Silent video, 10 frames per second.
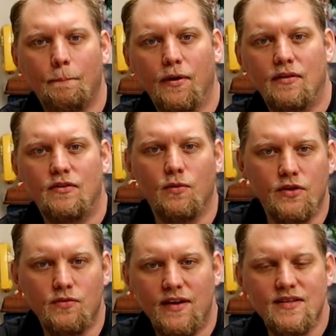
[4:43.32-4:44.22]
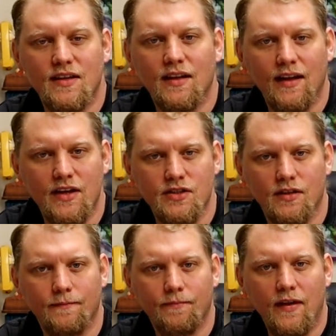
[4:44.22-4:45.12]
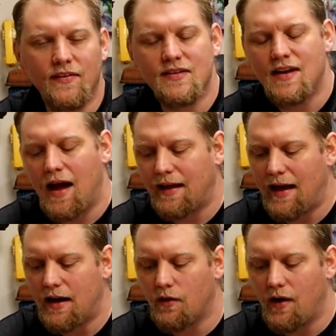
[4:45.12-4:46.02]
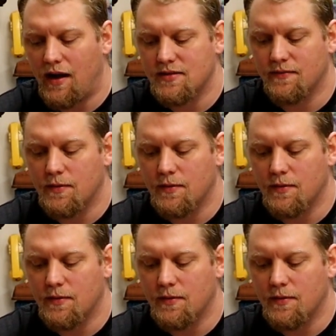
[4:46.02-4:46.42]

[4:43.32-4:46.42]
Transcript: But to address inhalation, if it's not categorized,